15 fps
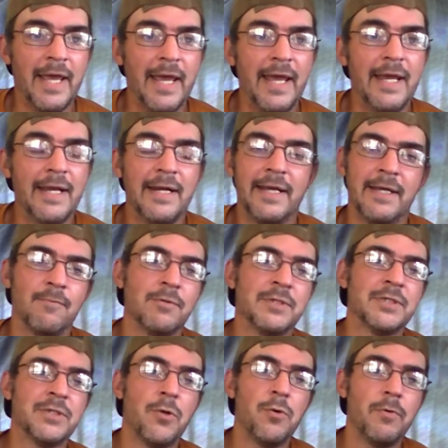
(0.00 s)
and it was
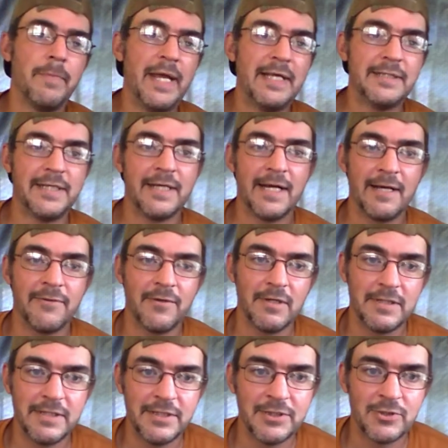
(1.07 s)
so amazing. I
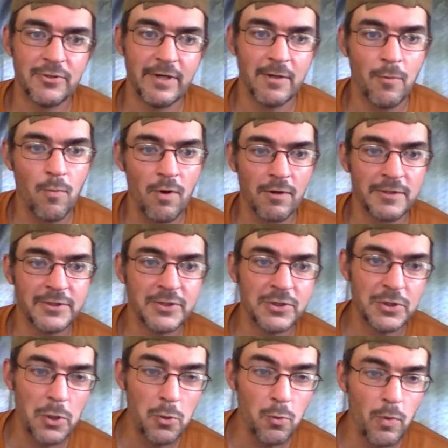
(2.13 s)
thought this trick worked
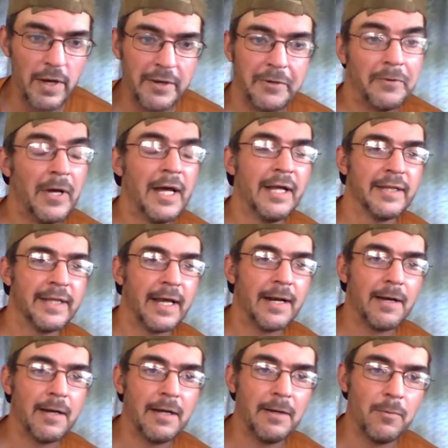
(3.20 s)
so well that
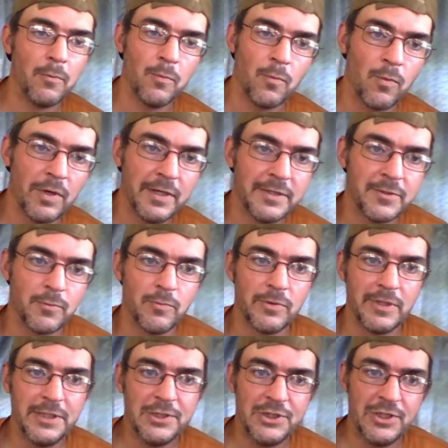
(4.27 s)
I wanted to
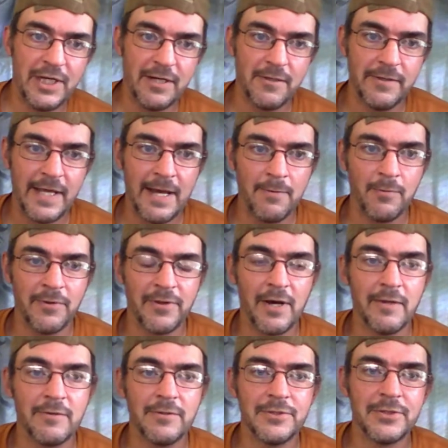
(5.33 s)
really share that with
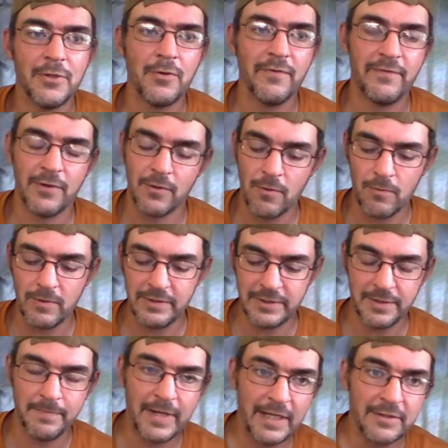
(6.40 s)
others. So if you're going
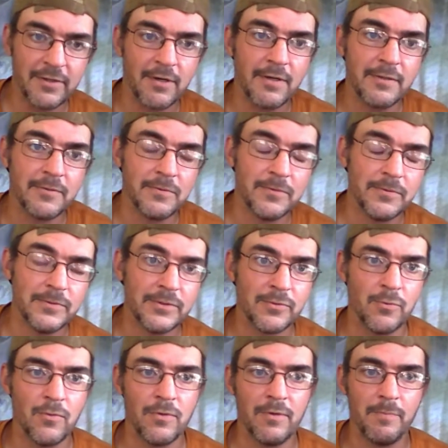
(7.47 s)
to McDonald's
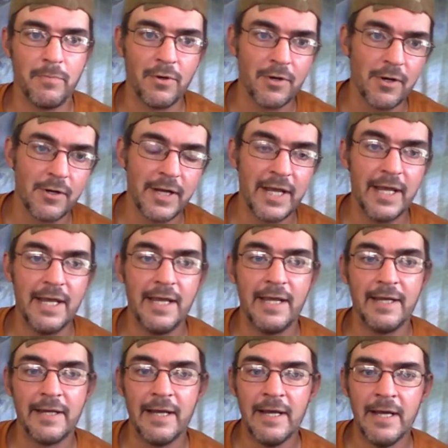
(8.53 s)
or Burger
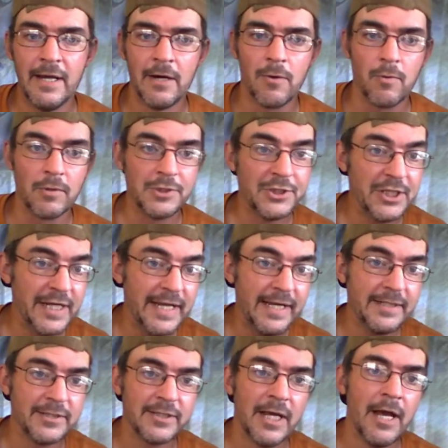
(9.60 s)
King or
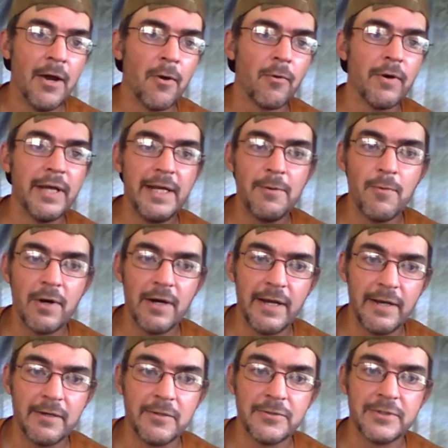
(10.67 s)
Sheetz or anywhere
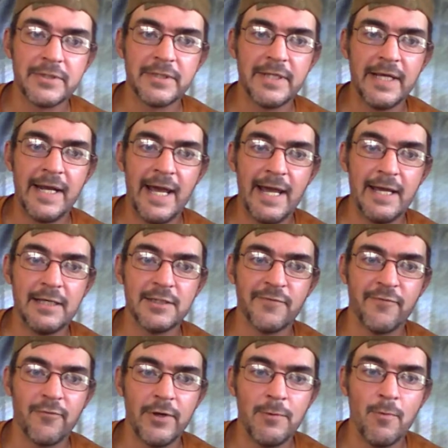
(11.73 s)
else that has
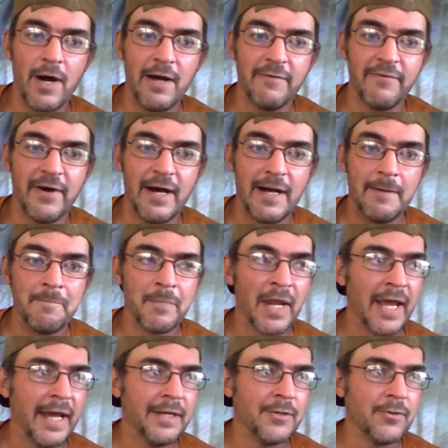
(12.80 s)
free Wi-Fi,
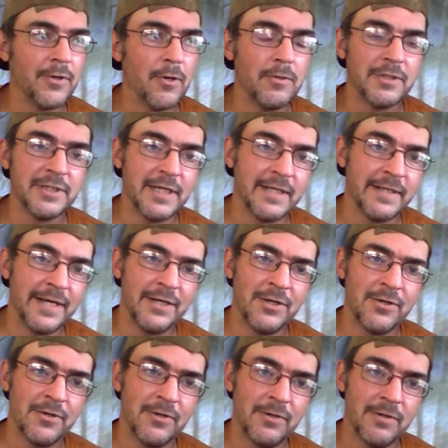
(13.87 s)
and you're noticing that
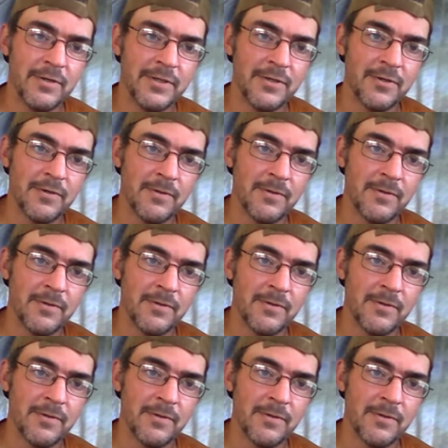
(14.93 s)
your